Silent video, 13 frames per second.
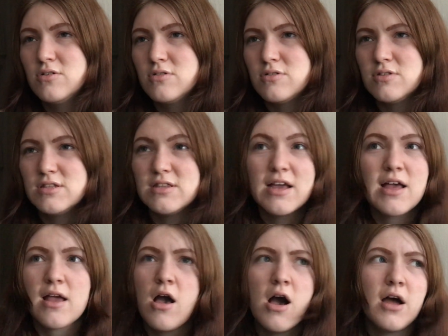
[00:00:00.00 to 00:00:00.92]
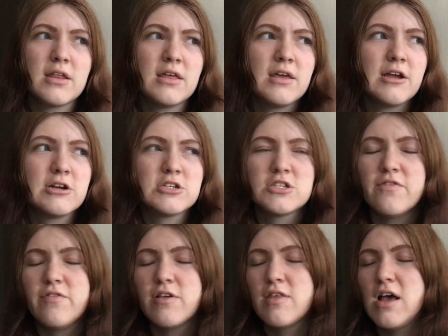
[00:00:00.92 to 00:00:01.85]
or they think I can't hear,
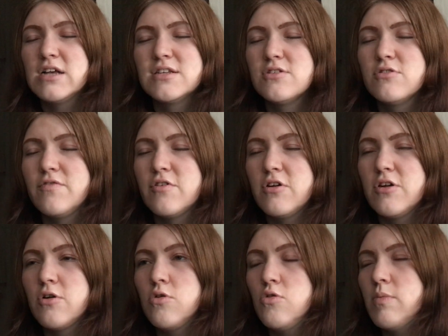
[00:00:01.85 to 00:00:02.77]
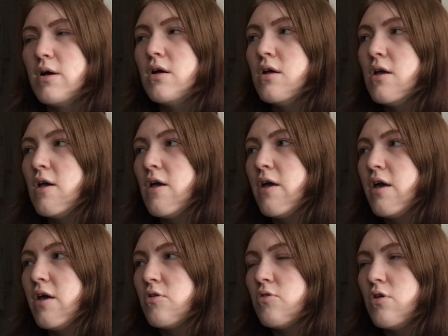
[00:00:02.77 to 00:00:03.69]
stuff like that. So I don't know if they're in a coma.
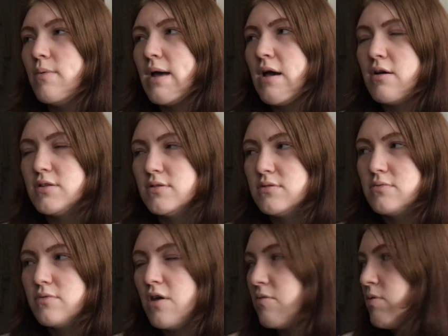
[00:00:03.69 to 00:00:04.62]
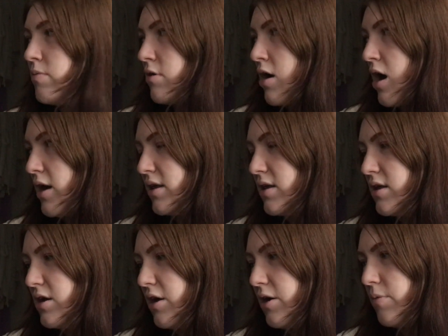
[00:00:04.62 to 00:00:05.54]
Going on about how other people can't
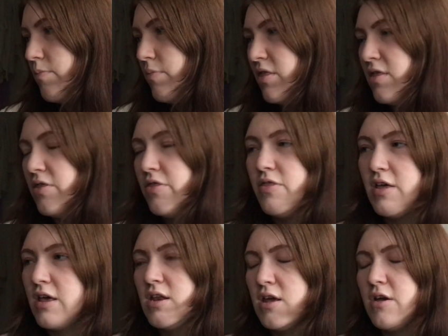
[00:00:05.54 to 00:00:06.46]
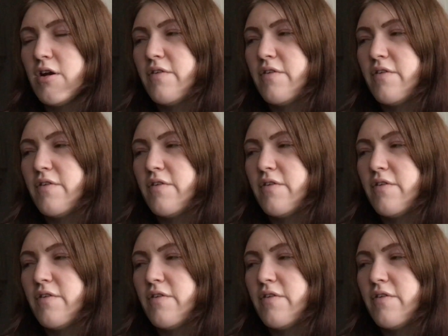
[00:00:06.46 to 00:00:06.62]
hear, but they can hear